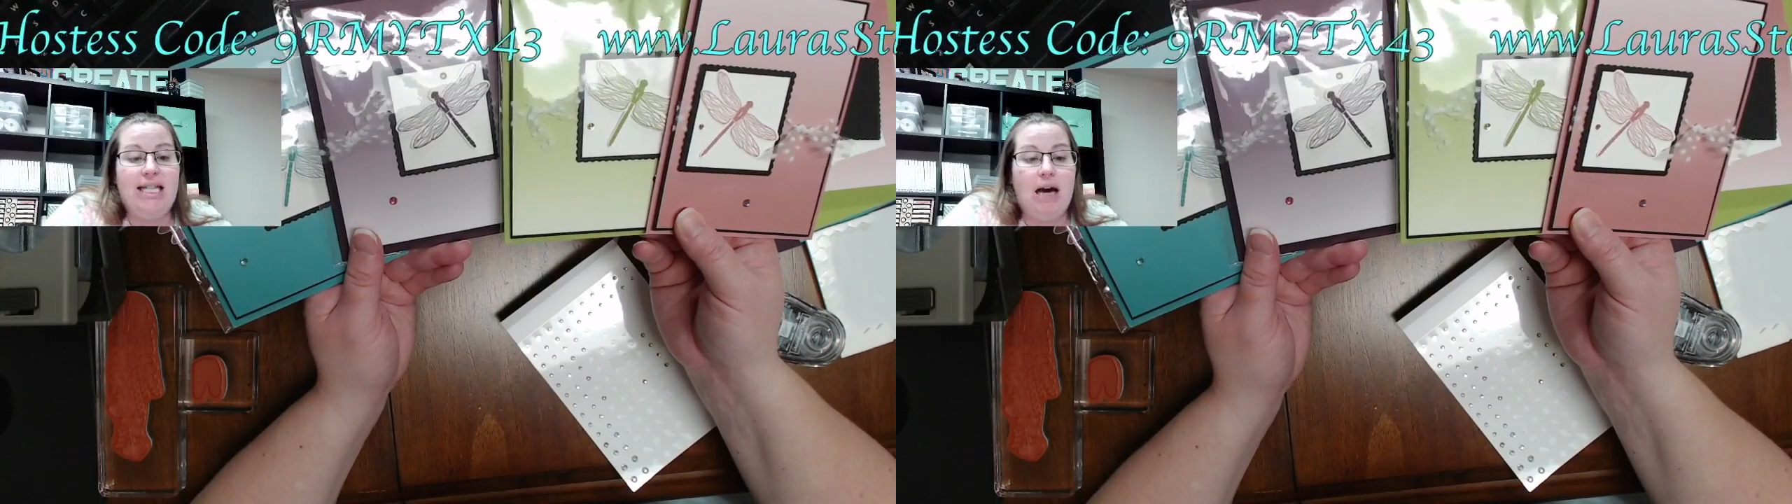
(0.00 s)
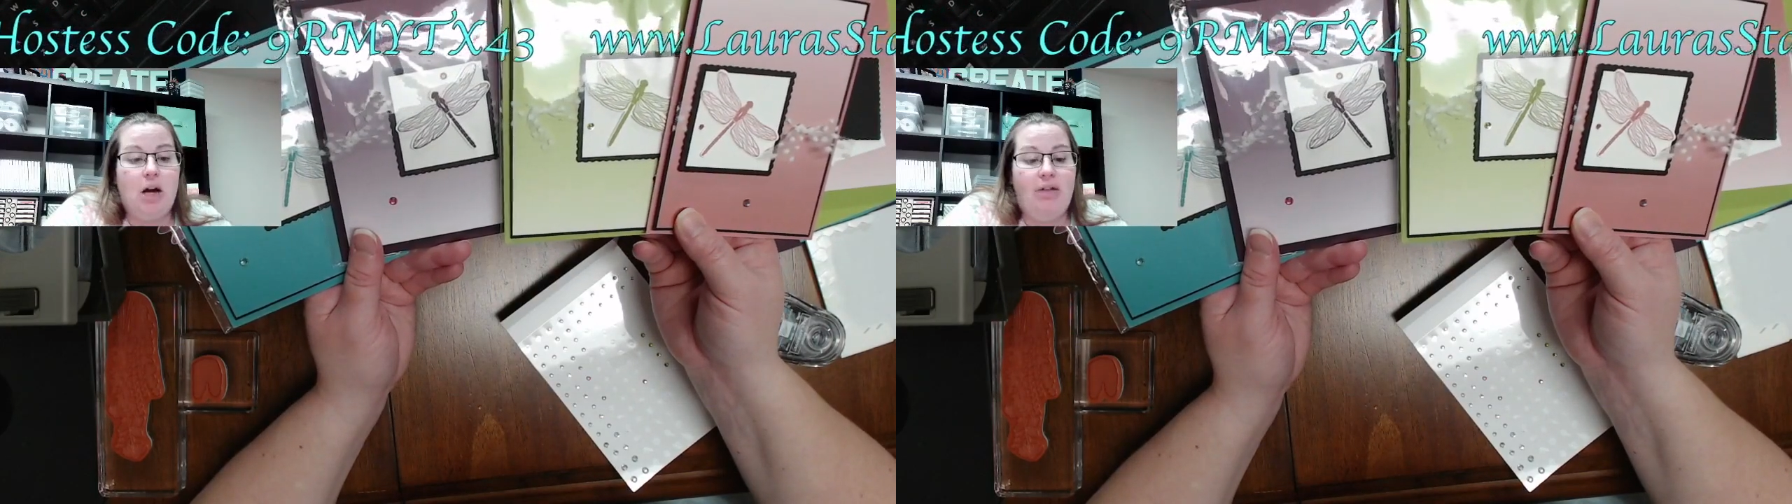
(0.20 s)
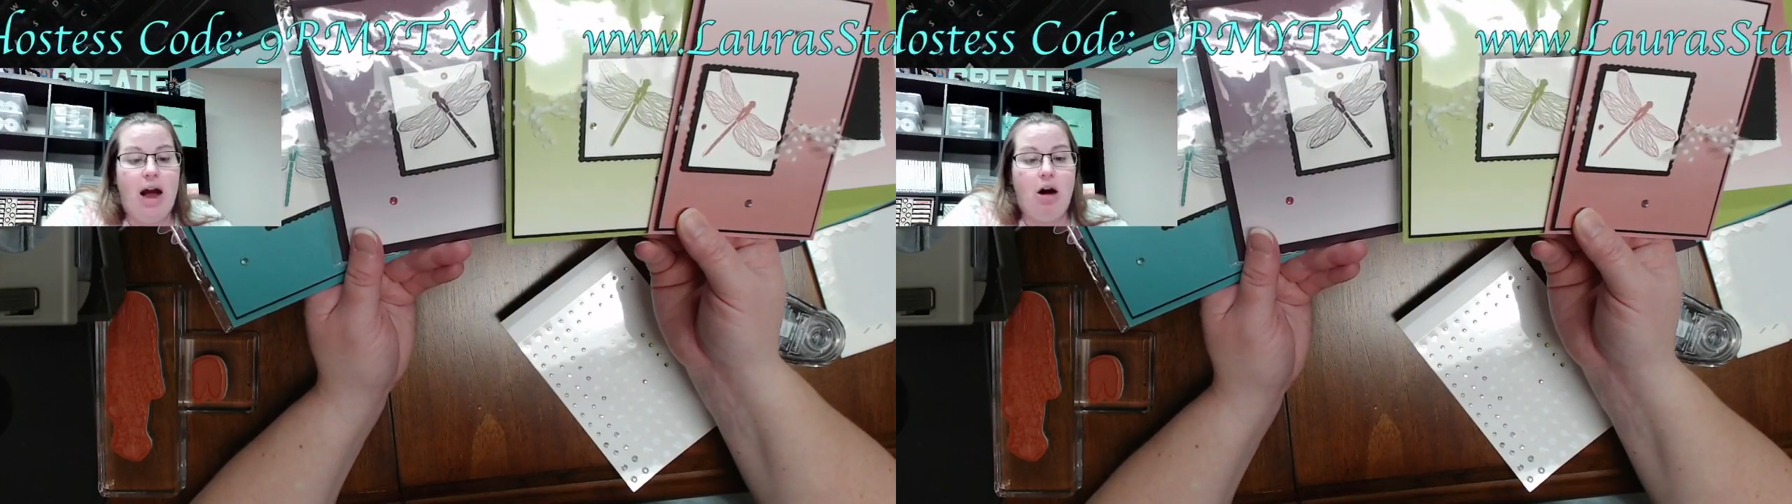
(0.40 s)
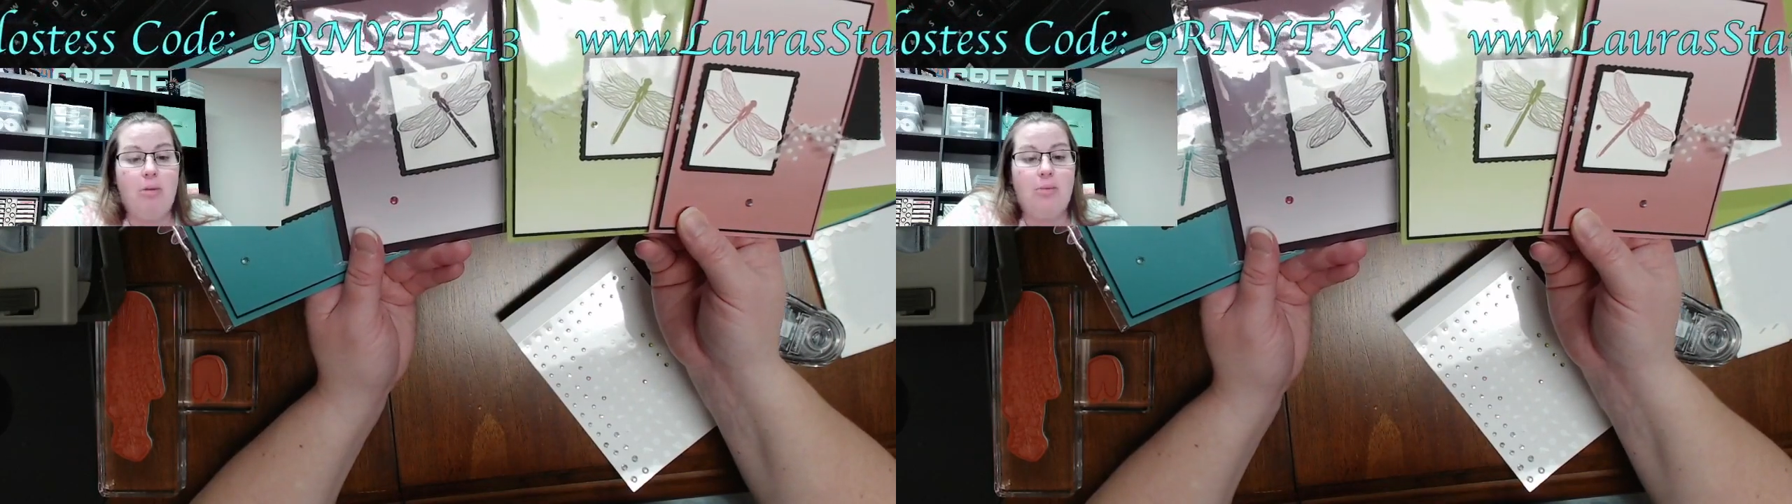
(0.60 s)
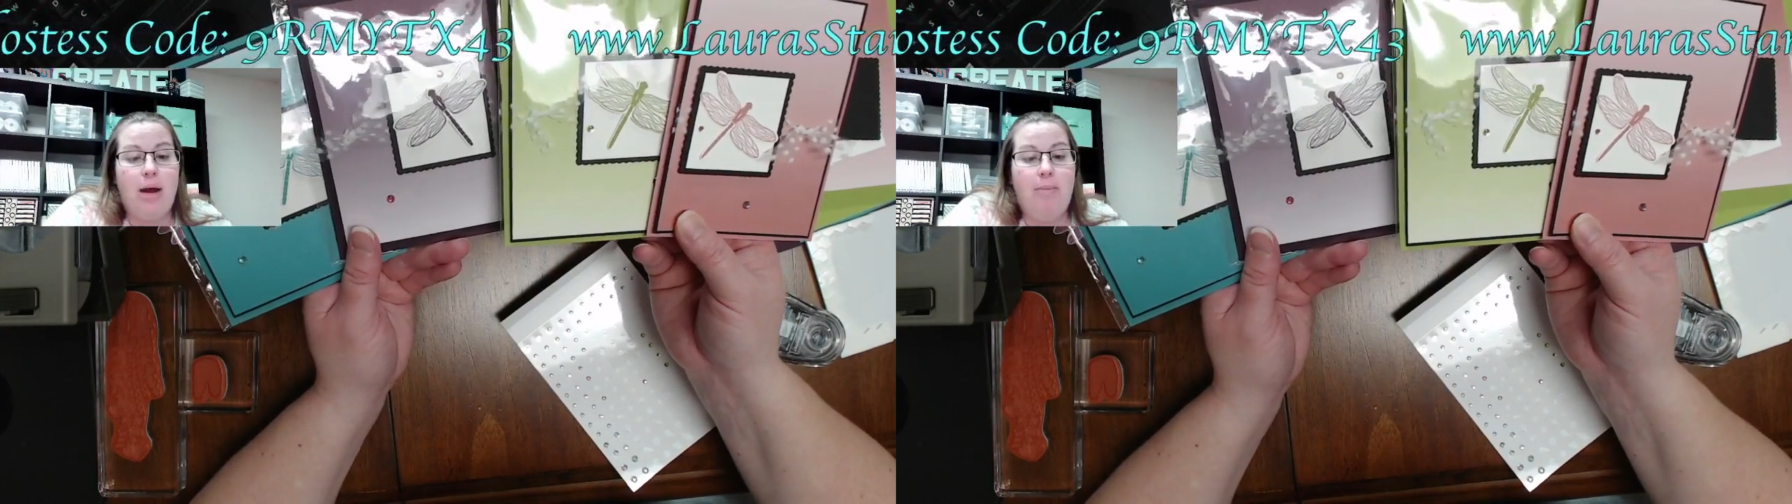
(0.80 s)
down on that
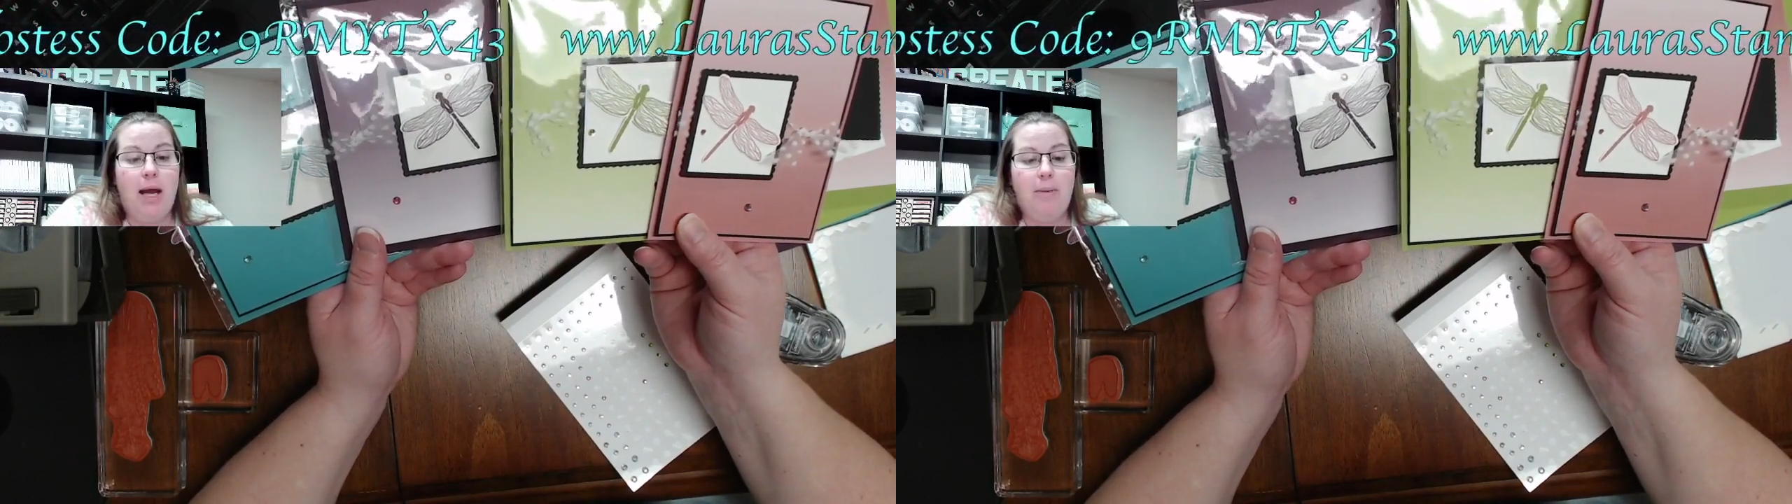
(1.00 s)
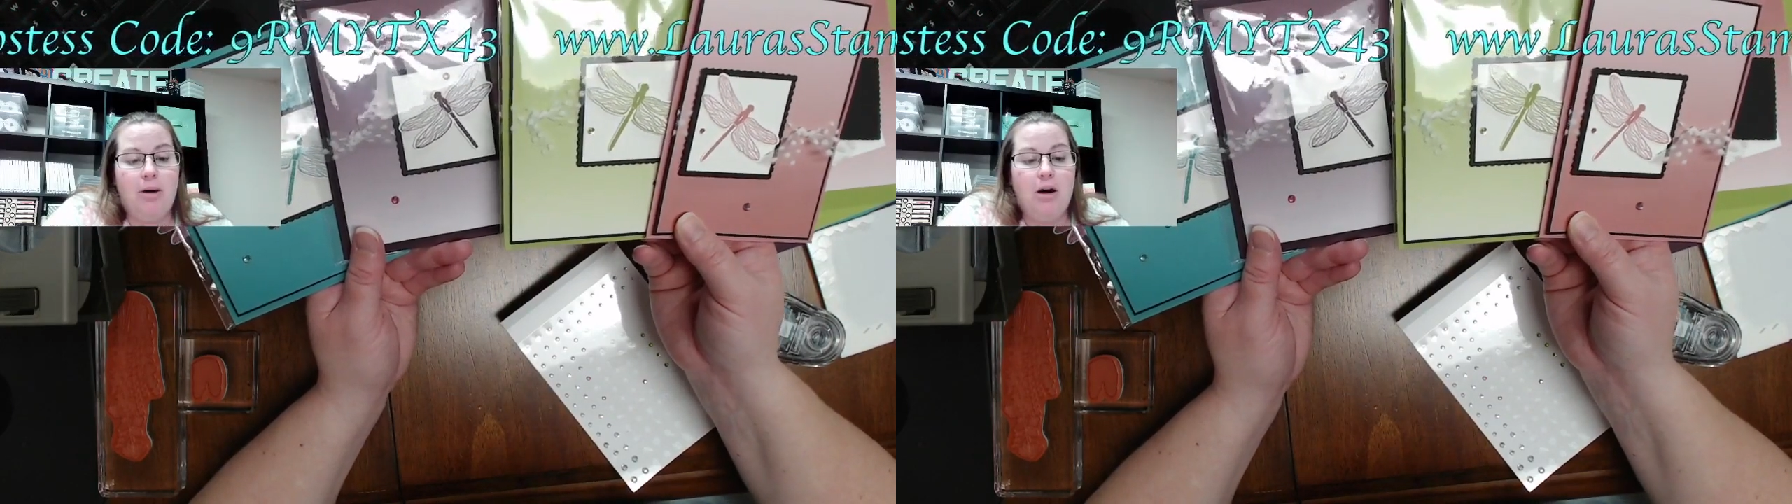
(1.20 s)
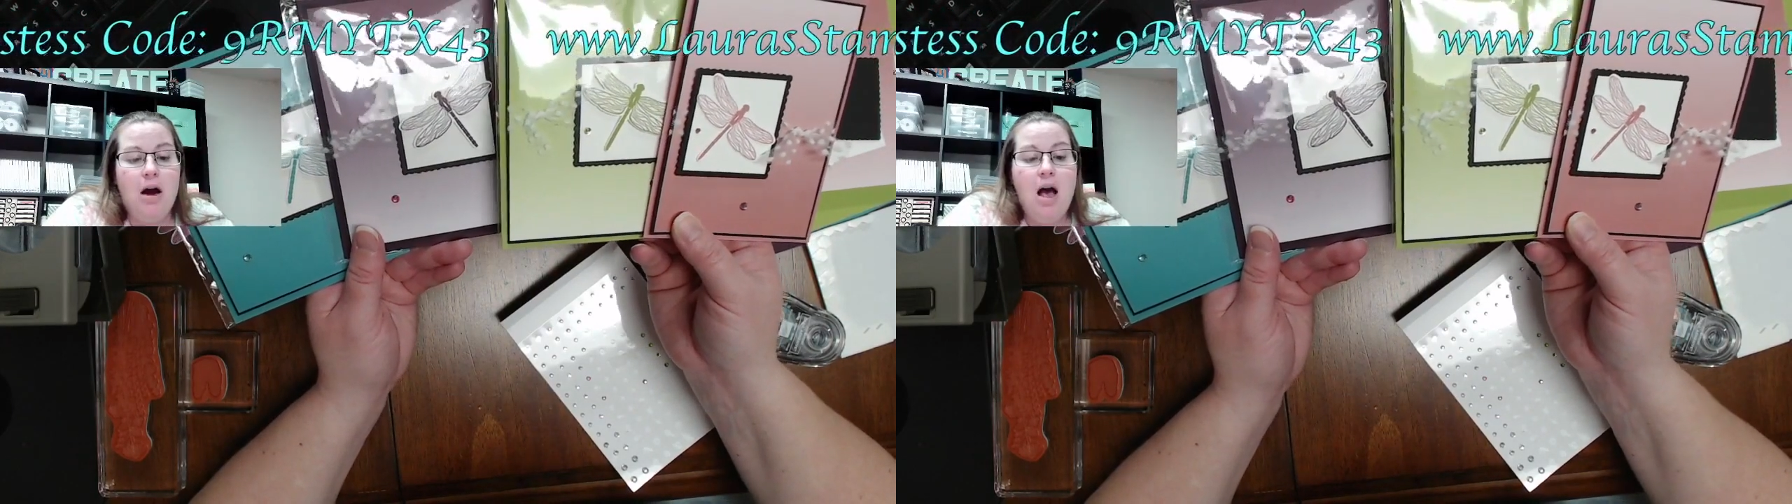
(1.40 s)
ombre paper,